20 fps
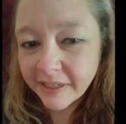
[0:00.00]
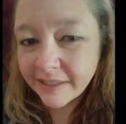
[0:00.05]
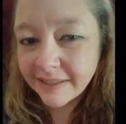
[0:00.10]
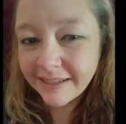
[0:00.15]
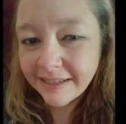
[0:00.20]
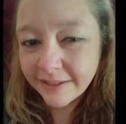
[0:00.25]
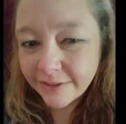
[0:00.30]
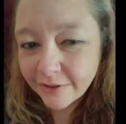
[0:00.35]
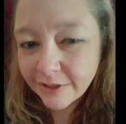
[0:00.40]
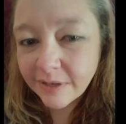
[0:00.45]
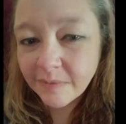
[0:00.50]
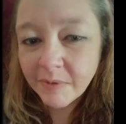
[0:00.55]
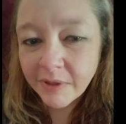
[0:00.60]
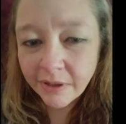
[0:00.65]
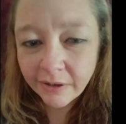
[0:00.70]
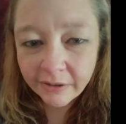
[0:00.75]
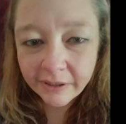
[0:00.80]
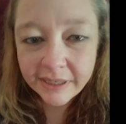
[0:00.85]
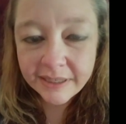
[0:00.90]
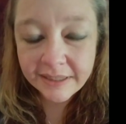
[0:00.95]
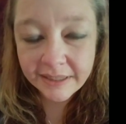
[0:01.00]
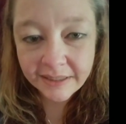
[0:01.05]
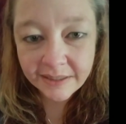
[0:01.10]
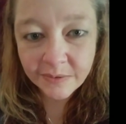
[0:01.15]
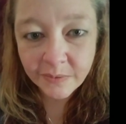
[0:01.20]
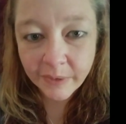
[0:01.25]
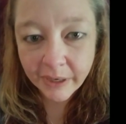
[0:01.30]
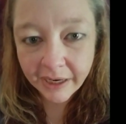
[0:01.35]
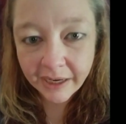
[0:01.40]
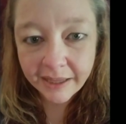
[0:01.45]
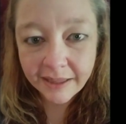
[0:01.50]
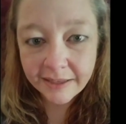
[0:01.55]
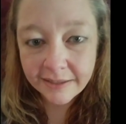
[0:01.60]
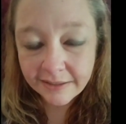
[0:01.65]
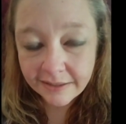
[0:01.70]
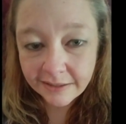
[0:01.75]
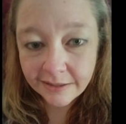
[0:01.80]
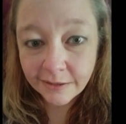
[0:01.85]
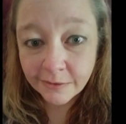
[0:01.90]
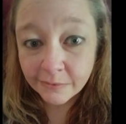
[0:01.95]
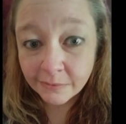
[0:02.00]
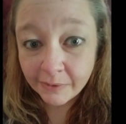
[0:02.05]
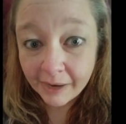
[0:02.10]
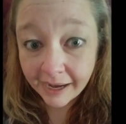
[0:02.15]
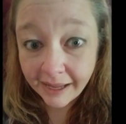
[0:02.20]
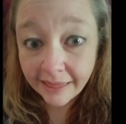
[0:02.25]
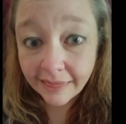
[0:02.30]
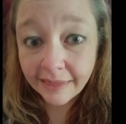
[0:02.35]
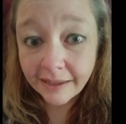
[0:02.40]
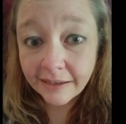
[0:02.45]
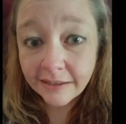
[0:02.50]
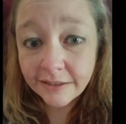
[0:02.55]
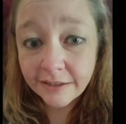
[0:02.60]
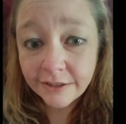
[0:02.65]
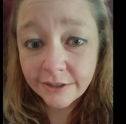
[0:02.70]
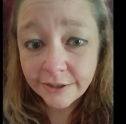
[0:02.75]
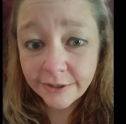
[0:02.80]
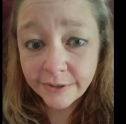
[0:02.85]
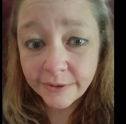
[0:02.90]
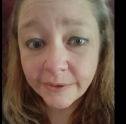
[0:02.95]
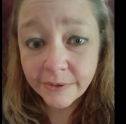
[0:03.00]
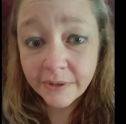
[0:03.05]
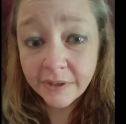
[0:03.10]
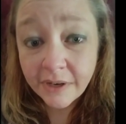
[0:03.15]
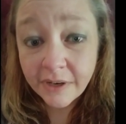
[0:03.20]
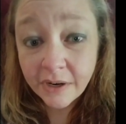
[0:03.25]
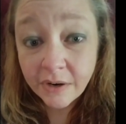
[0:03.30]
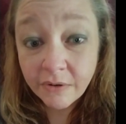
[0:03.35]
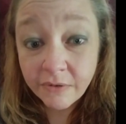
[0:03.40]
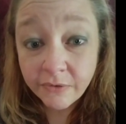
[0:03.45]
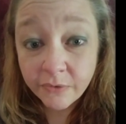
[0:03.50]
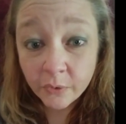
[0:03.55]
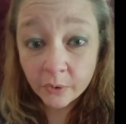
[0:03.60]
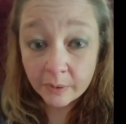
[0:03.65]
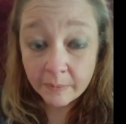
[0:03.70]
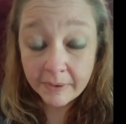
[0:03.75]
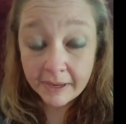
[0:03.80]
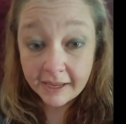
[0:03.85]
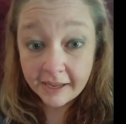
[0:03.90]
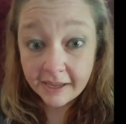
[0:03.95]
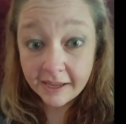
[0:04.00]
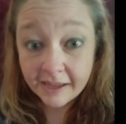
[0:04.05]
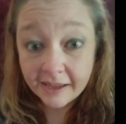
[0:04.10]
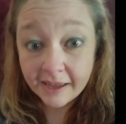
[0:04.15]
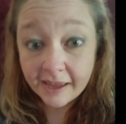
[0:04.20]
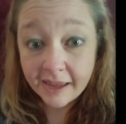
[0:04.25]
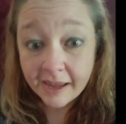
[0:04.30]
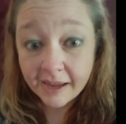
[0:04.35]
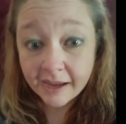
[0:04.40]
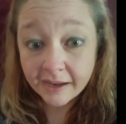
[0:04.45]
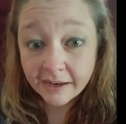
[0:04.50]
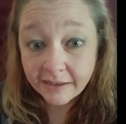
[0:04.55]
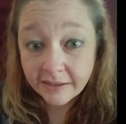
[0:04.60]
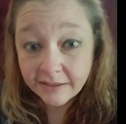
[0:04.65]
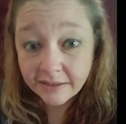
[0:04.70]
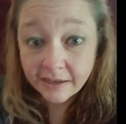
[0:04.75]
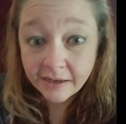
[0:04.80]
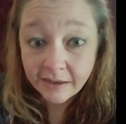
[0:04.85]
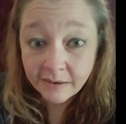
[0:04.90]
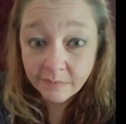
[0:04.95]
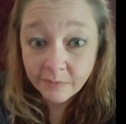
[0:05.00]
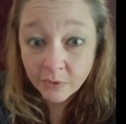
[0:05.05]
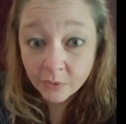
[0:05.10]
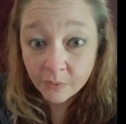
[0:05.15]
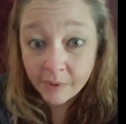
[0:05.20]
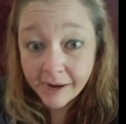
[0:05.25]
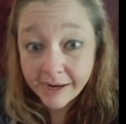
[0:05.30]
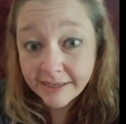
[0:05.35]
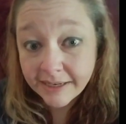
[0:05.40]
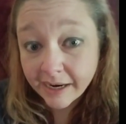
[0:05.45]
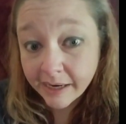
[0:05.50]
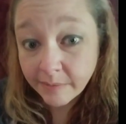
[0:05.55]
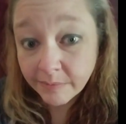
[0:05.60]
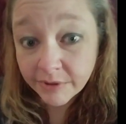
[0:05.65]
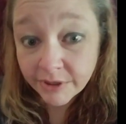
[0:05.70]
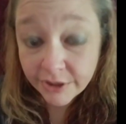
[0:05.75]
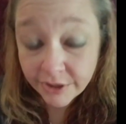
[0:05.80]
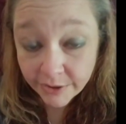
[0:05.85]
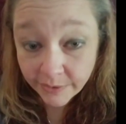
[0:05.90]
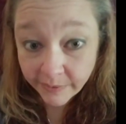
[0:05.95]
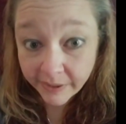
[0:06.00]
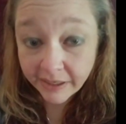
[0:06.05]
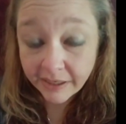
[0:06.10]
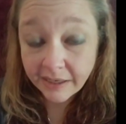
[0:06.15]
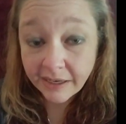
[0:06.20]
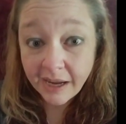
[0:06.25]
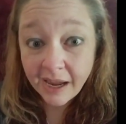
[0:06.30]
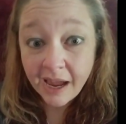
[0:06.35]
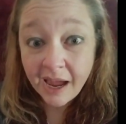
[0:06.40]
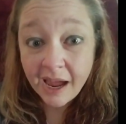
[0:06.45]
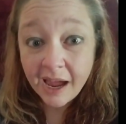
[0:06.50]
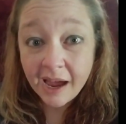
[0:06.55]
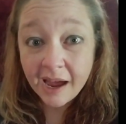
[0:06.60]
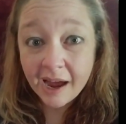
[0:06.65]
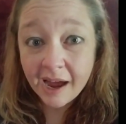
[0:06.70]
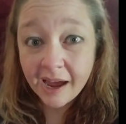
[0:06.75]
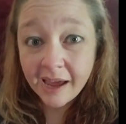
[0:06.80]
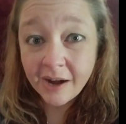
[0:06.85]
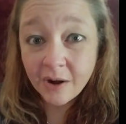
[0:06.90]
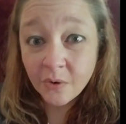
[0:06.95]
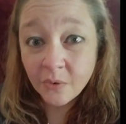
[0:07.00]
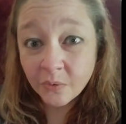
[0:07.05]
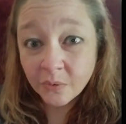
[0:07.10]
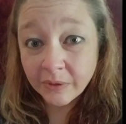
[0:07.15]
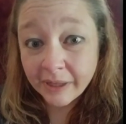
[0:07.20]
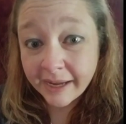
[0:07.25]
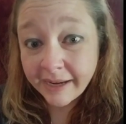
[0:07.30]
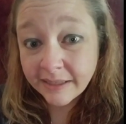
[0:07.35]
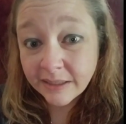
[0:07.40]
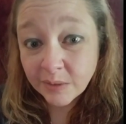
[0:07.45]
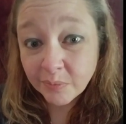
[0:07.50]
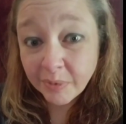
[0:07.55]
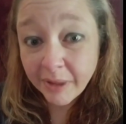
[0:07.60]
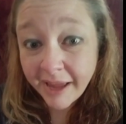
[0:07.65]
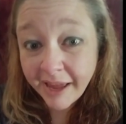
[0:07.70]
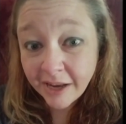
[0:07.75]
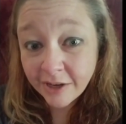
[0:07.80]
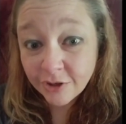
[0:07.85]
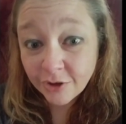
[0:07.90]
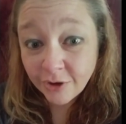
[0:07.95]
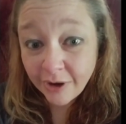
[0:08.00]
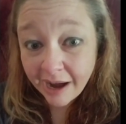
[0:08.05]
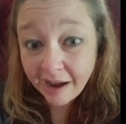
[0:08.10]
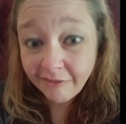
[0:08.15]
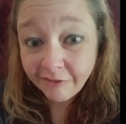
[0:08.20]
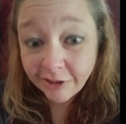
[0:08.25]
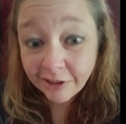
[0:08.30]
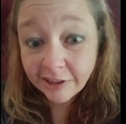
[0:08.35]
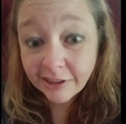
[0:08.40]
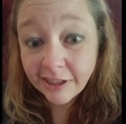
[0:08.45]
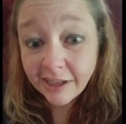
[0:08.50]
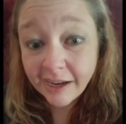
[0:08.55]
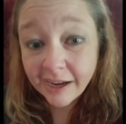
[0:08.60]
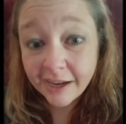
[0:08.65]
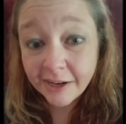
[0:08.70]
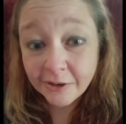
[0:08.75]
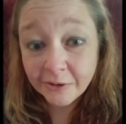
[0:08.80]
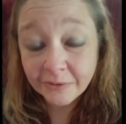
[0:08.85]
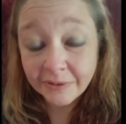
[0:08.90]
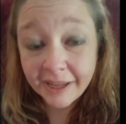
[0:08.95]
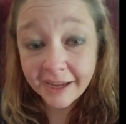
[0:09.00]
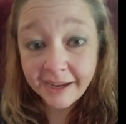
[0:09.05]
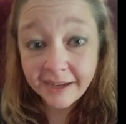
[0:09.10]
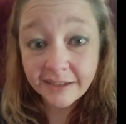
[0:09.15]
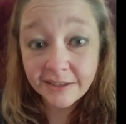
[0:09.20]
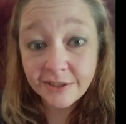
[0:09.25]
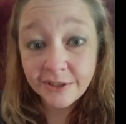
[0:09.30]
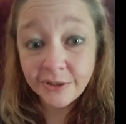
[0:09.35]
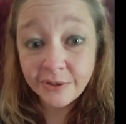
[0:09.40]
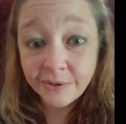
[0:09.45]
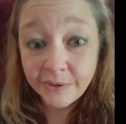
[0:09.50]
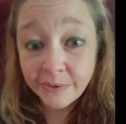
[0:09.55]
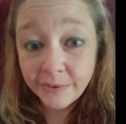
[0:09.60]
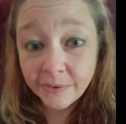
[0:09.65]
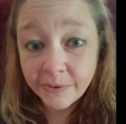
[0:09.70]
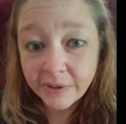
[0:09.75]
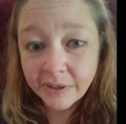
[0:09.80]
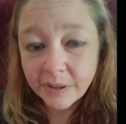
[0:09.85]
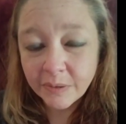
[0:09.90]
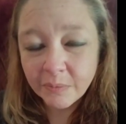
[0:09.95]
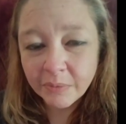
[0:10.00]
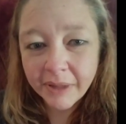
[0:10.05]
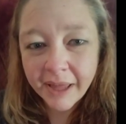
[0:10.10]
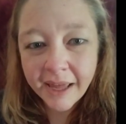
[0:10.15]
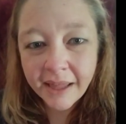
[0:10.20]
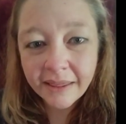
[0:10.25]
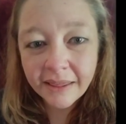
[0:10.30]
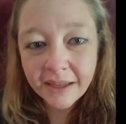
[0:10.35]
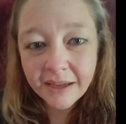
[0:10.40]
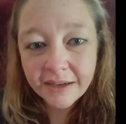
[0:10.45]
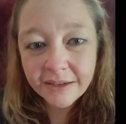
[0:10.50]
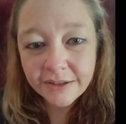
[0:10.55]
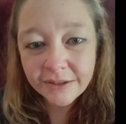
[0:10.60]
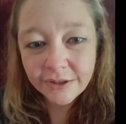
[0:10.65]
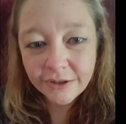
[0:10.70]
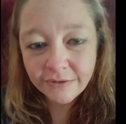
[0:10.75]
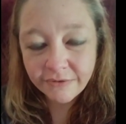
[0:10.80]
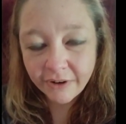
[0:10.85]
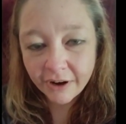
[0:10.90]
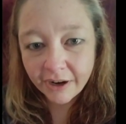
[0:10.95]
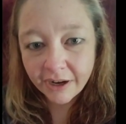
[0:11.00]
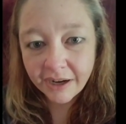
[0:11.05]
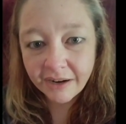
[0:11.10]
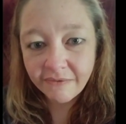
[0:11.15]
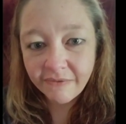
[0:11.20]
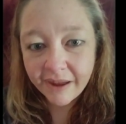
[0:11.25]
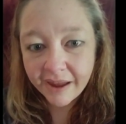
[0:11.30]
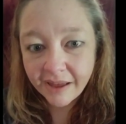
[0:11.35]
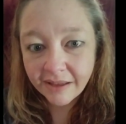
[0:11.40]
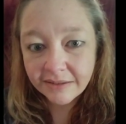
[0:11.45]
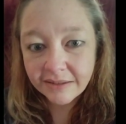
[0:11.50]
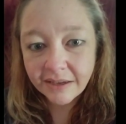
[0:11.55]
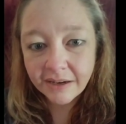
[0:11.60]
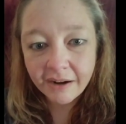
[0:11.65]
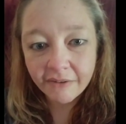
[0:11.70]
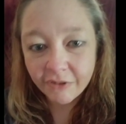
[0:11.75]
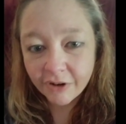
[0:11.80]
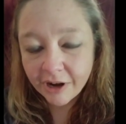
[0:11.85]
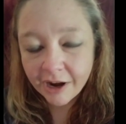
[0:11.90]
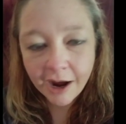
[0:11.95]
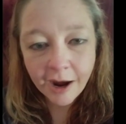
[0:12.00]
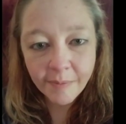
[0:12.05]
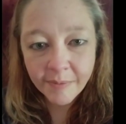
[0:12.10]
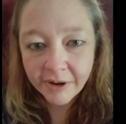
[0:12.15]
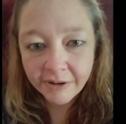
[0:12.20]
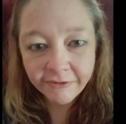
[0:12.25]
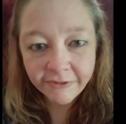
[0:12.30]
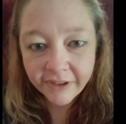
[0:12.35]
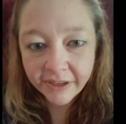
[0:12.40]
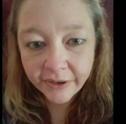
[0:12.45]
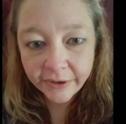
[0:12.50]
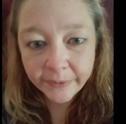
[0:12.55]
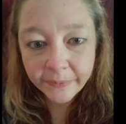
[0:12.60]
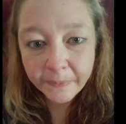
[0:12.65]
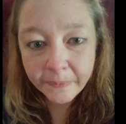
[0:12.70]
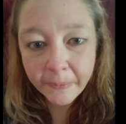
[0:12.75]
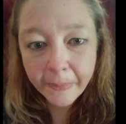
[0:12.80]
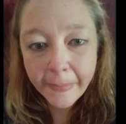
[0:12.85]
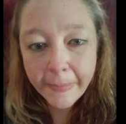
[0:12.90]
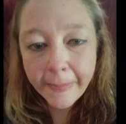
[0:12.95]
these are some of the reasons why this is the right thing to do for me and the right time to do it. I don't like to plan travel. I don't like to plan things too far in advance. I never know how I'm going to feel.